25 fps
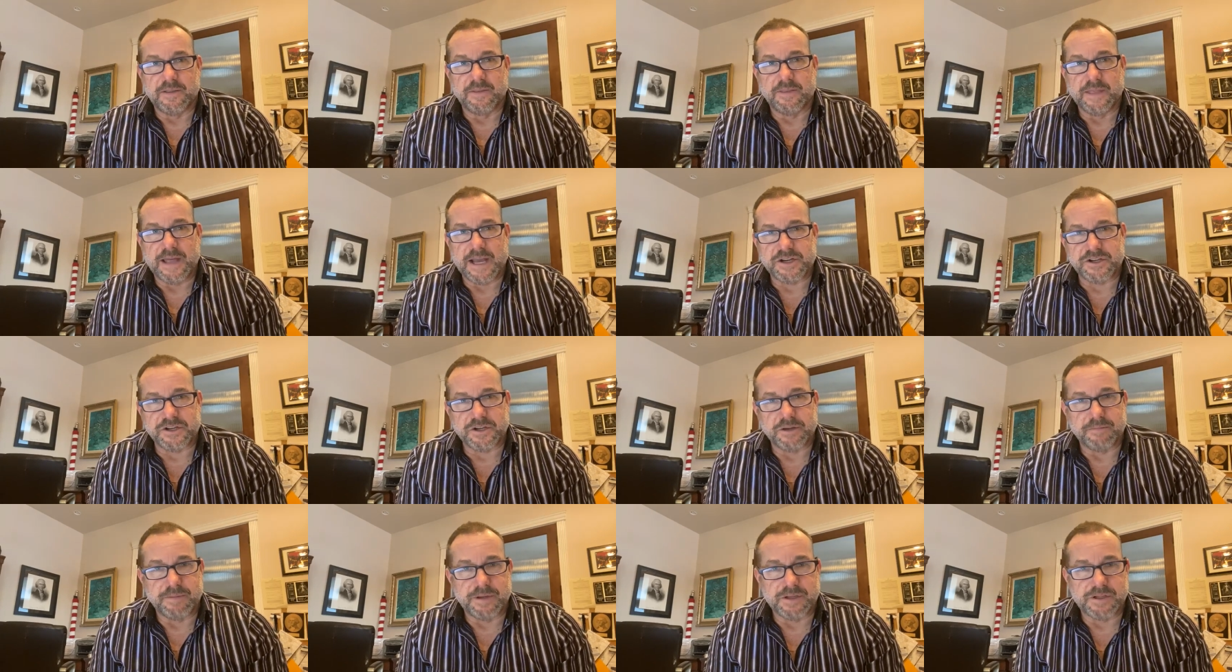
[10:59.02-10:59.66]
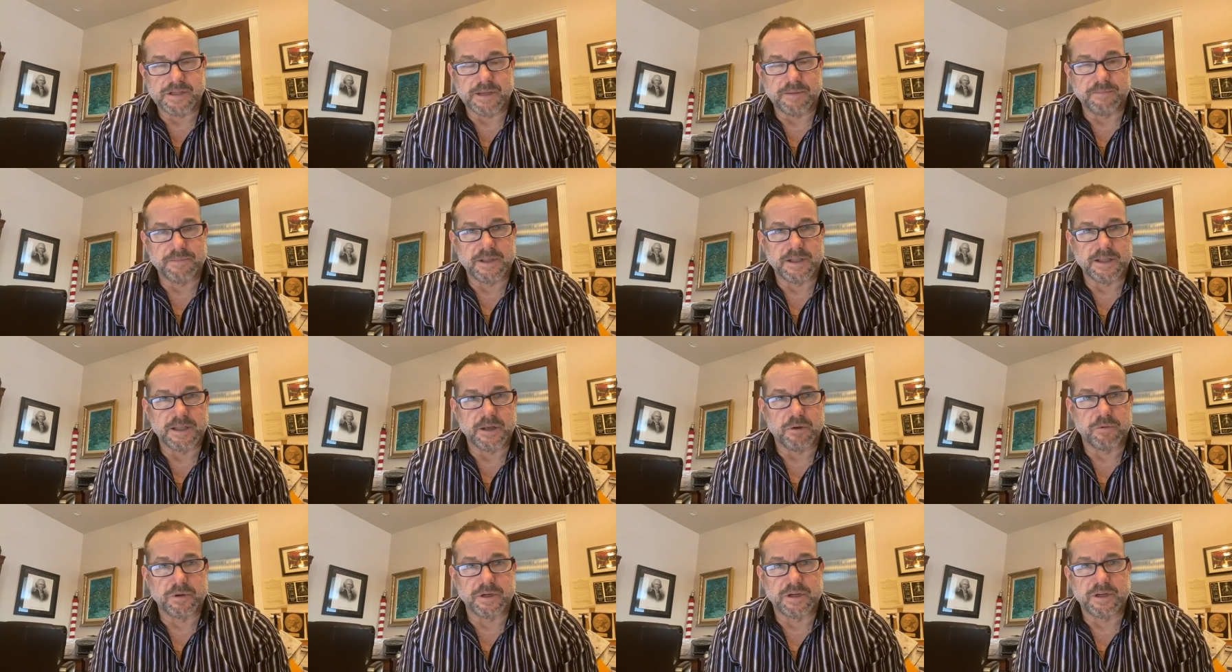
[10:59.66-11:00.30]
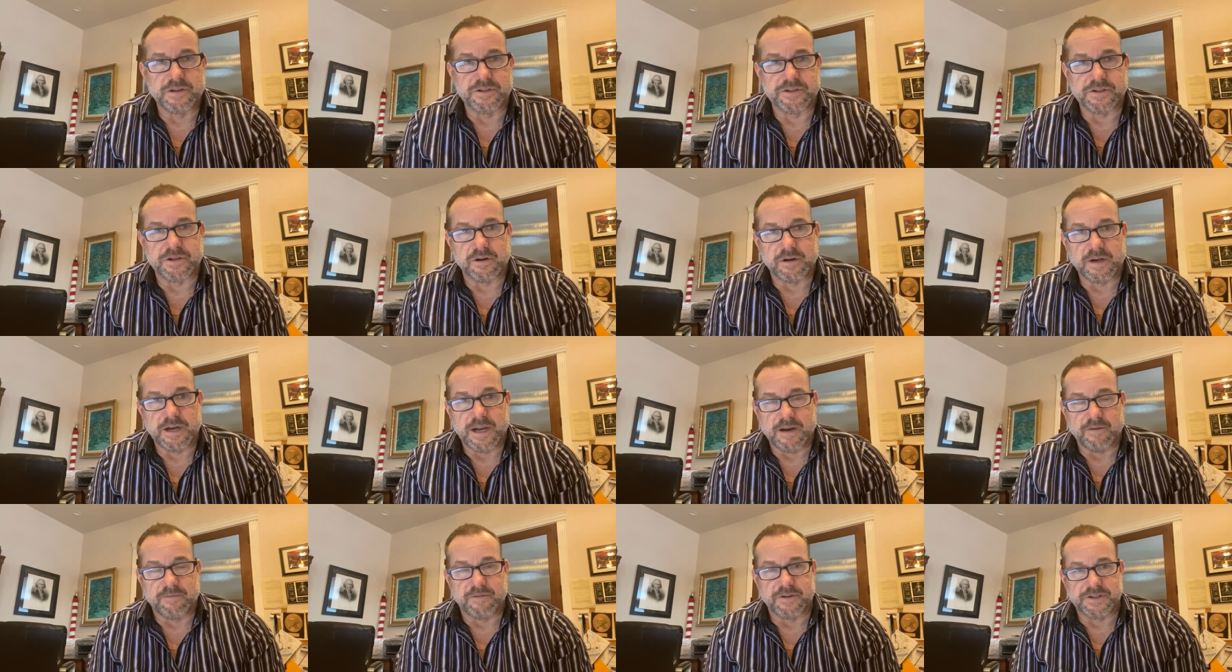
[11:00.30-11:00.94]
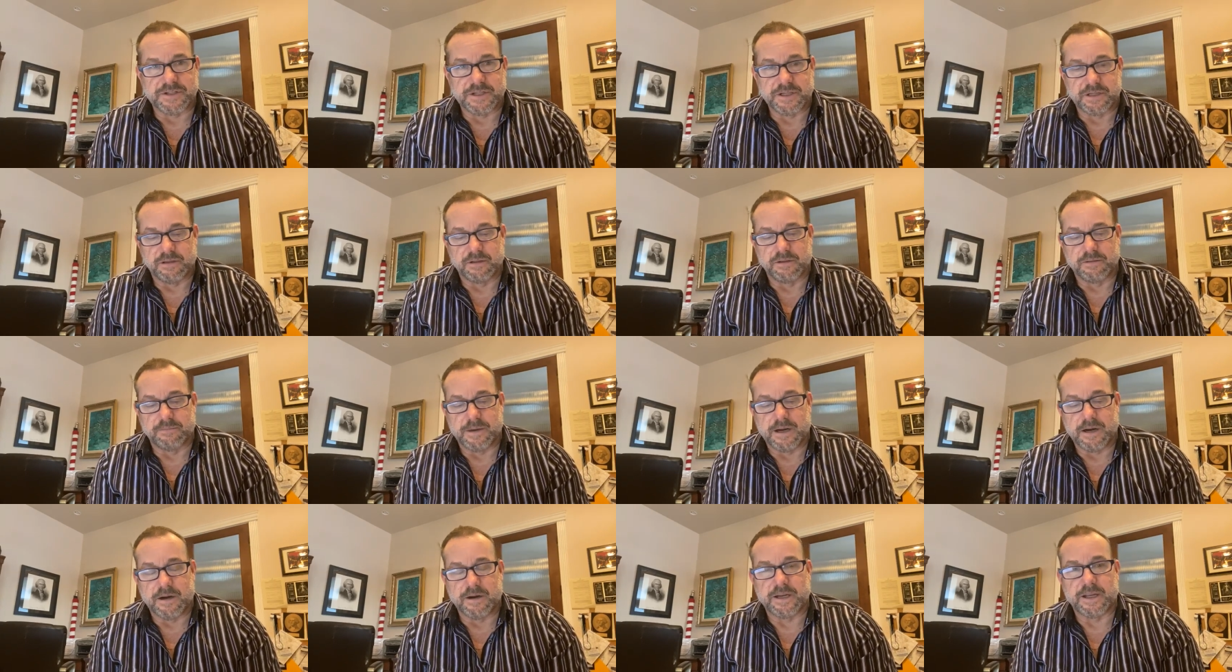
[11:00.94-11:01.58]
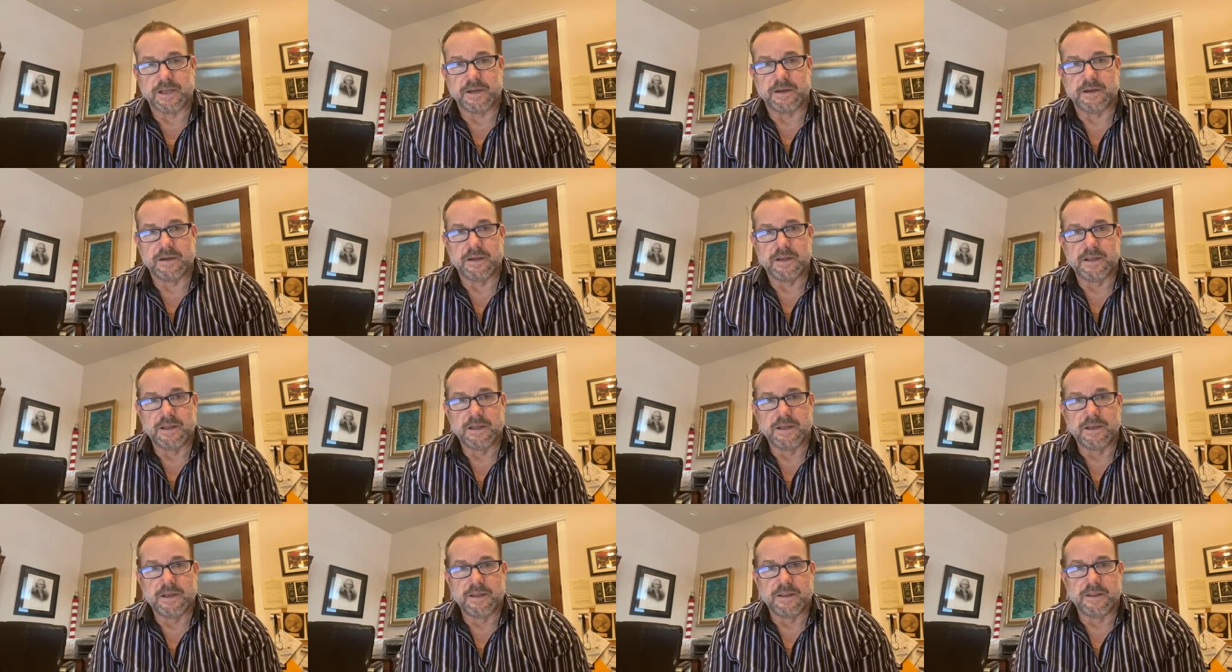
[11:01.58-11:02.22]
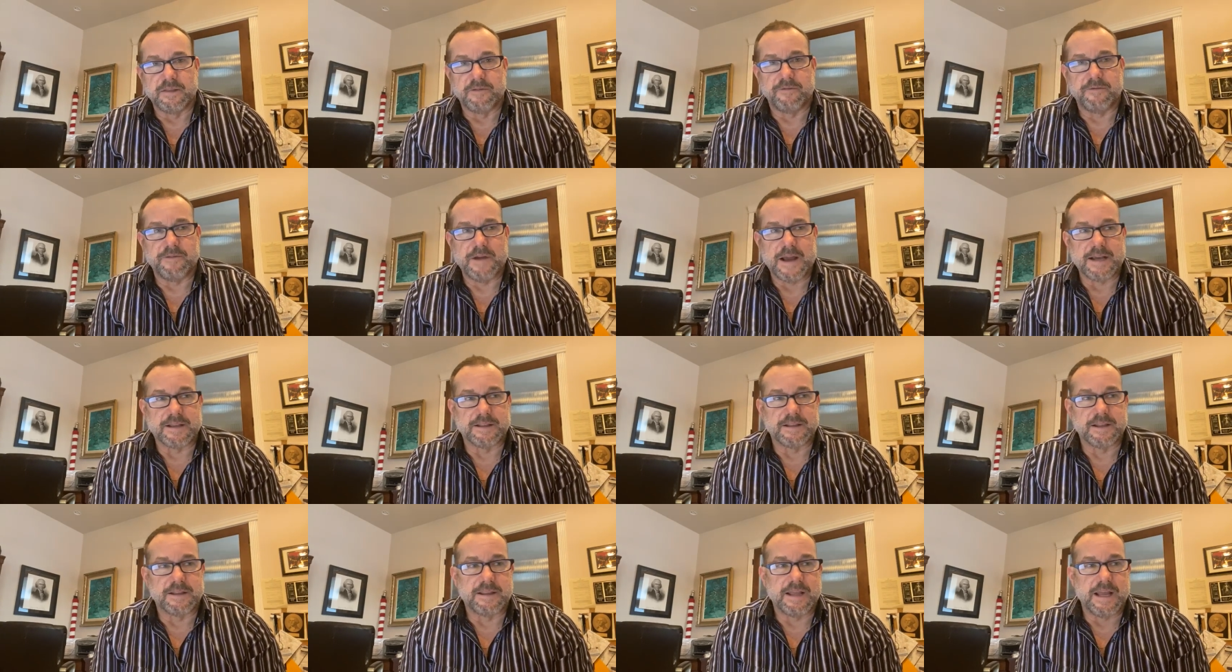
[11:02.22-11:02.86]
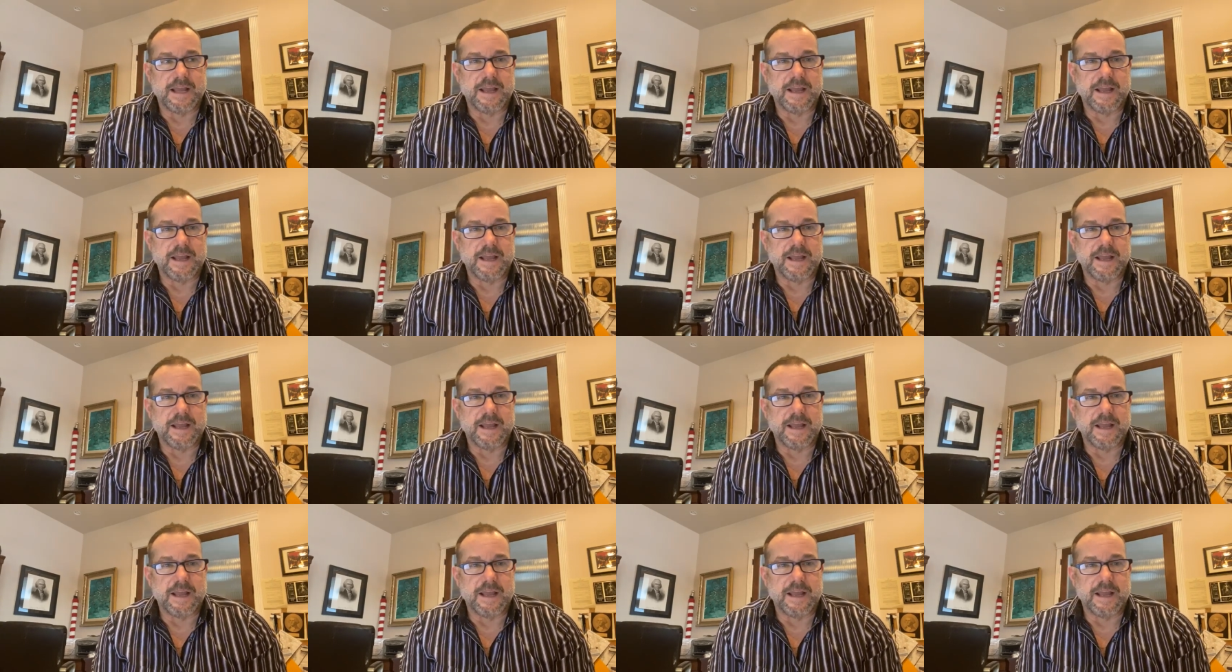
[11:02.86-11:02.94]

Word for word: that should be something that would concern every single American the fact that